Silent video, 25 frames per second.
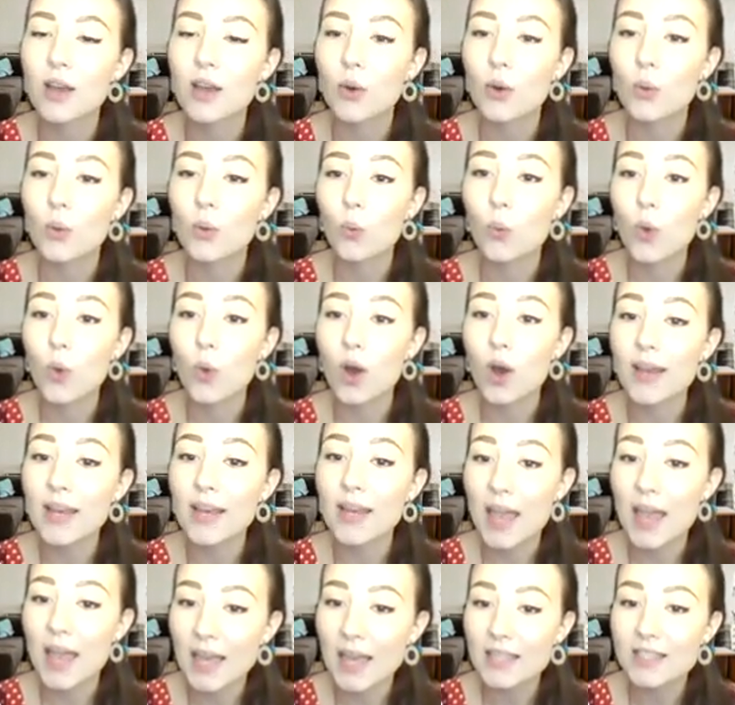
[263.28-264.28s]
why
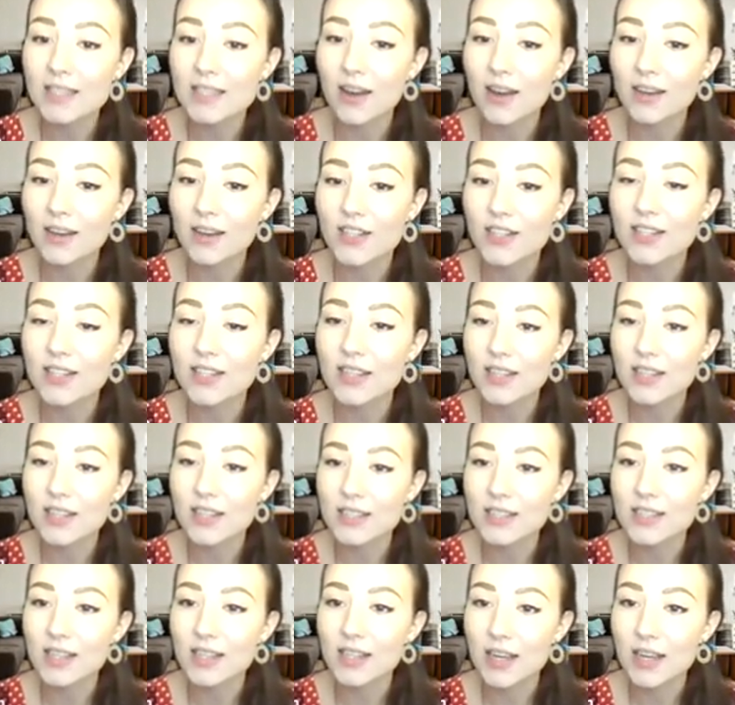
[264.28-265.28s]
air-tightness and
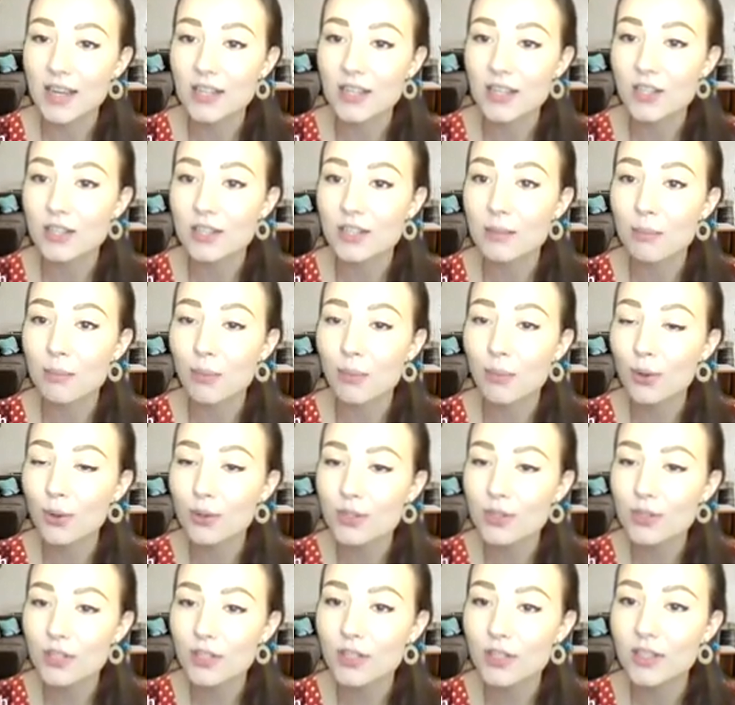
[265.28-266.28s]
insulation is
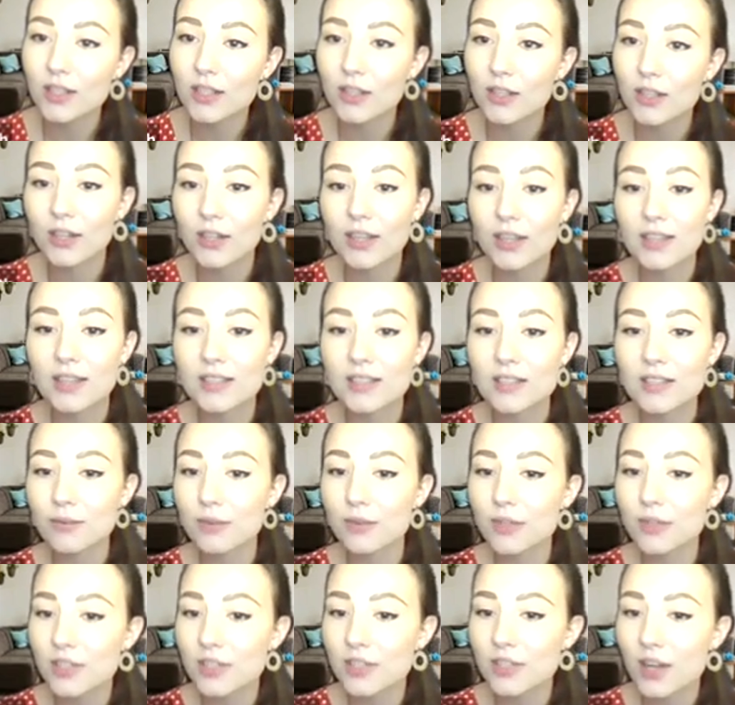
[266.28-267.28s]
important, looking at
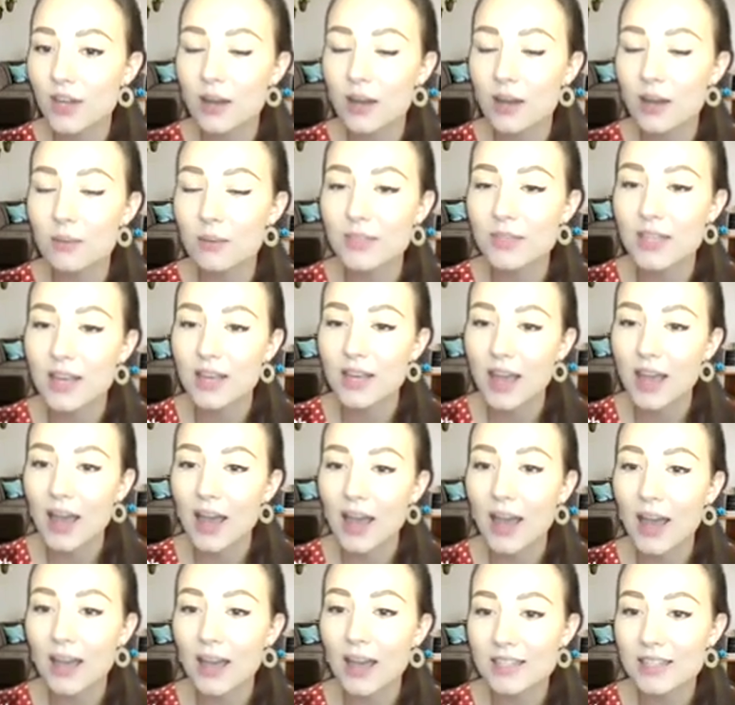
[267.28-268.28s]
different types.
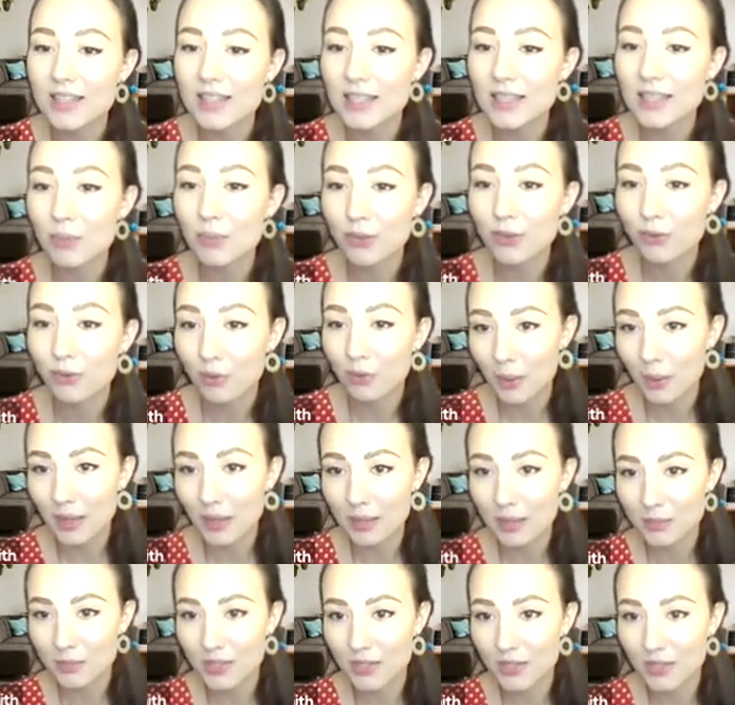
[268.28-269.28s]
And he's been through it
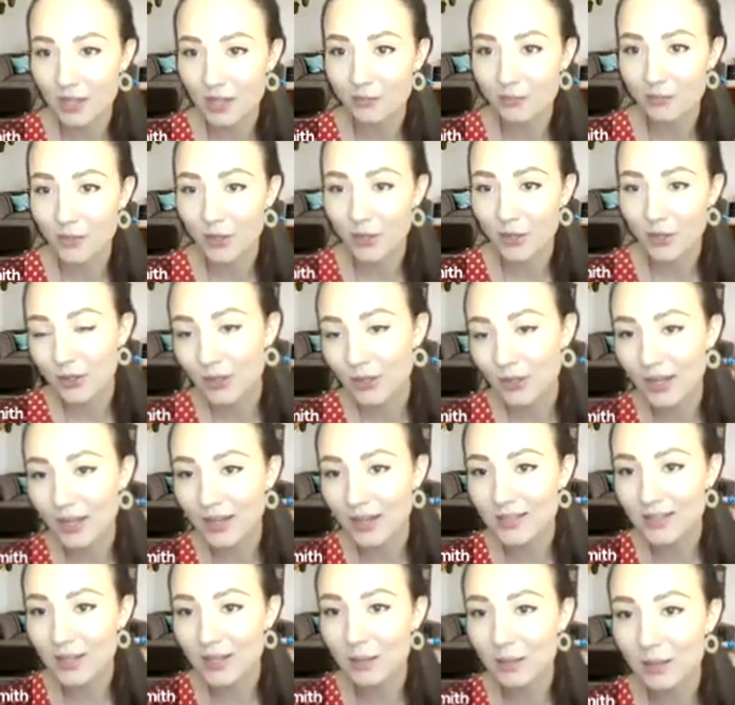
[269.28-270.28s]
himself, so you can
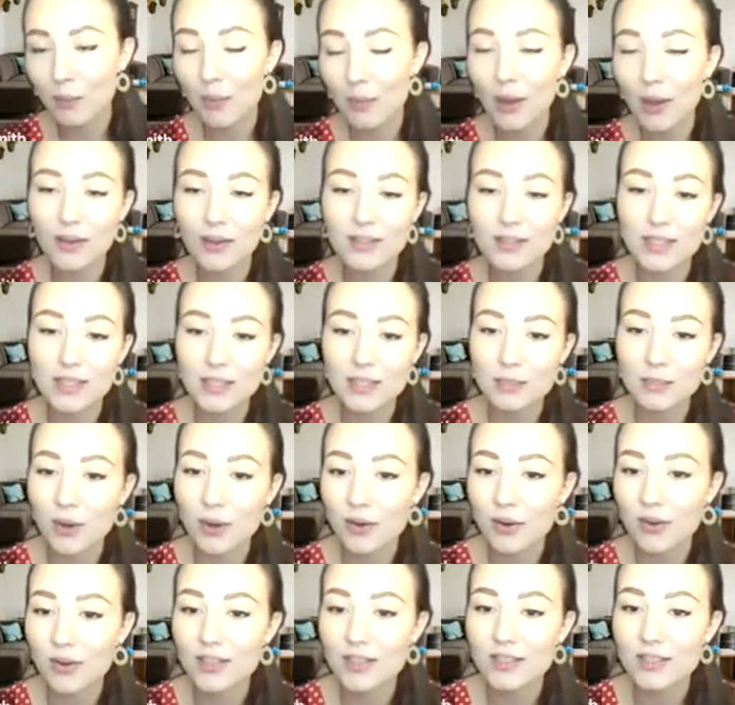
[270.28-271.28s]
ask him about his
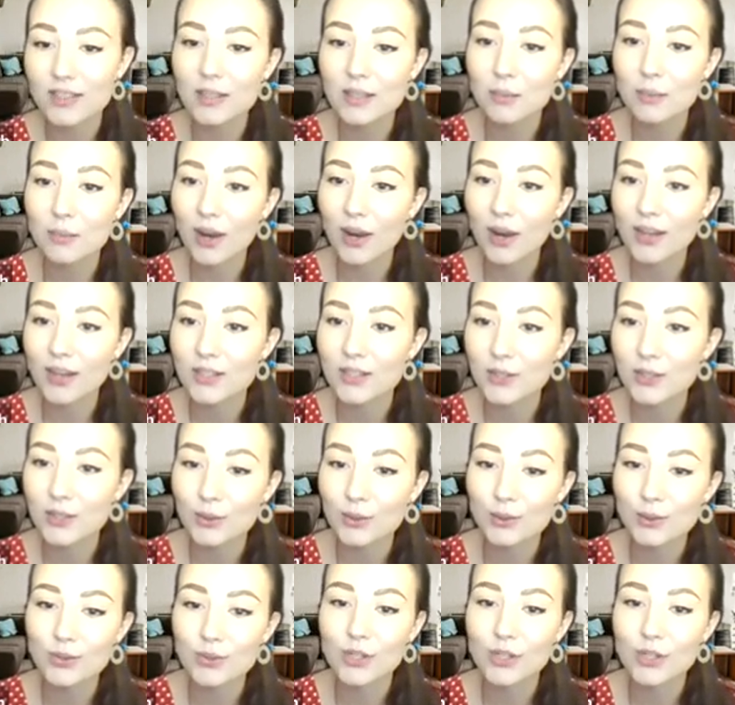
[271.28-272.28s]
experience, the
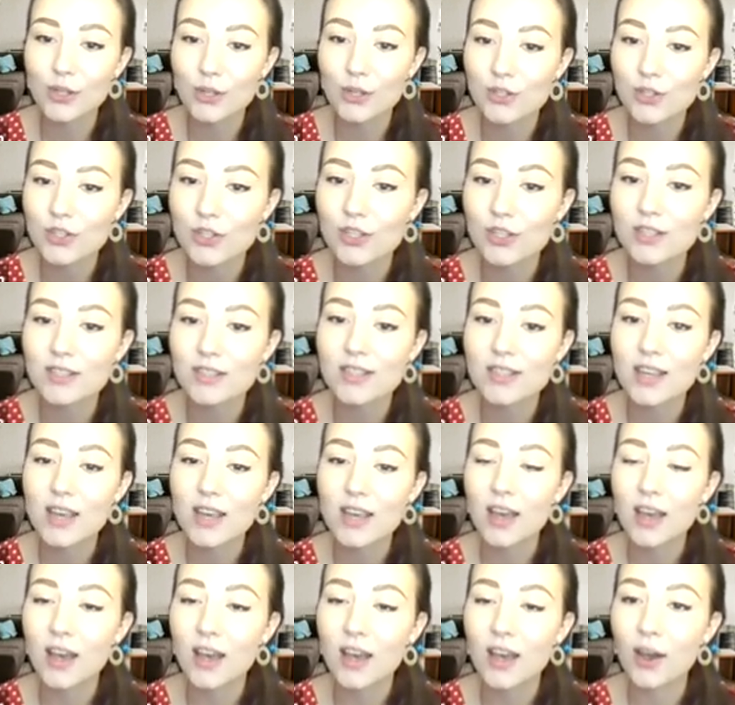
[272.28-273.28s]
practical solutions
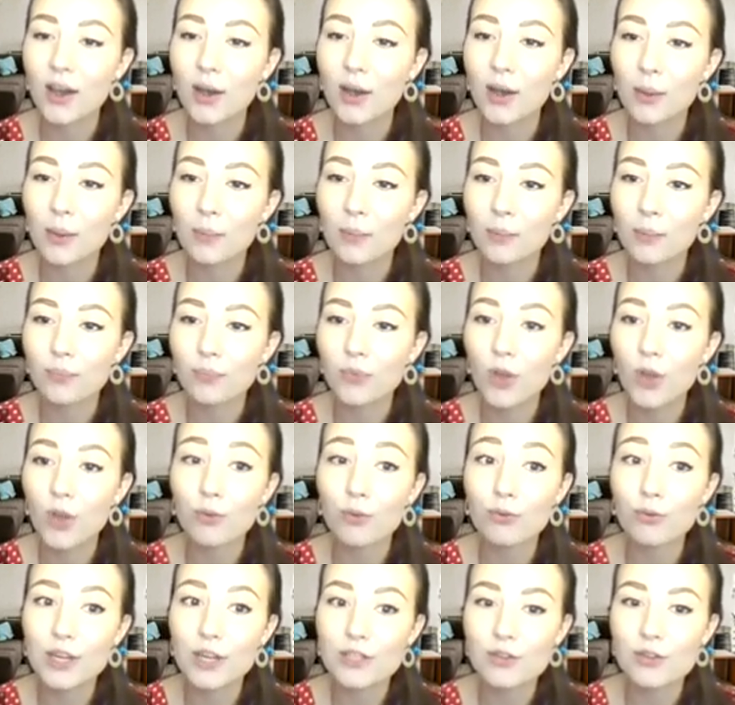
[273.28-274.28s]
of
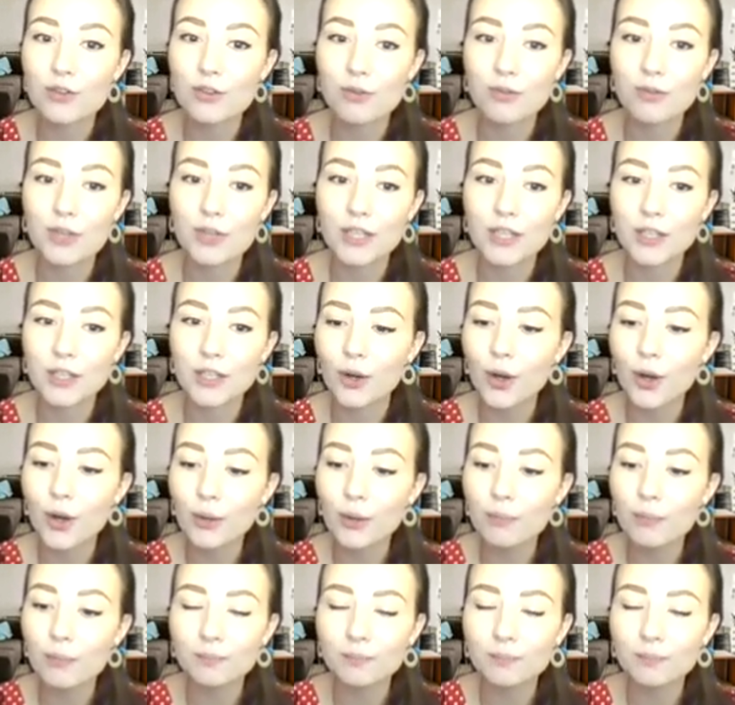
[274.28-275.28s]
retrofitting your
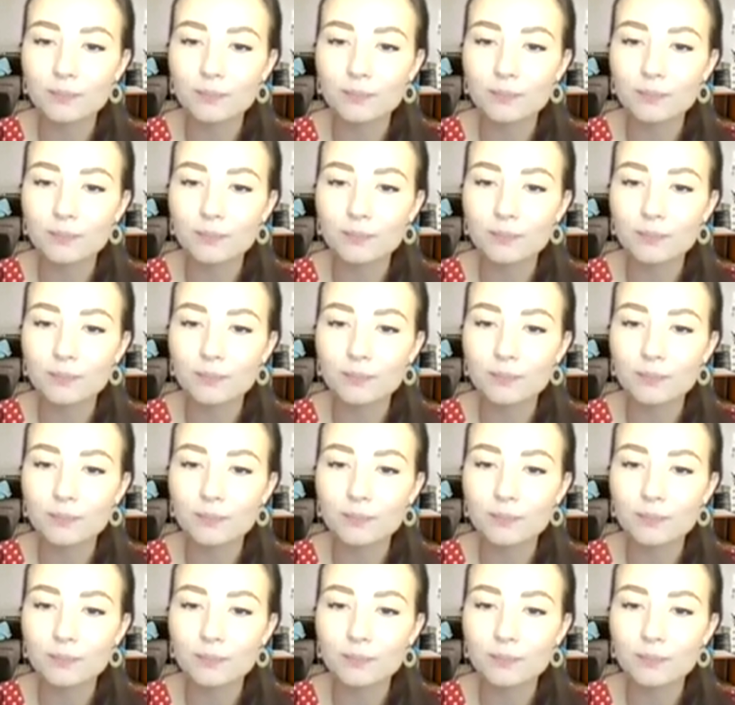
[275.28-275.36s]
home.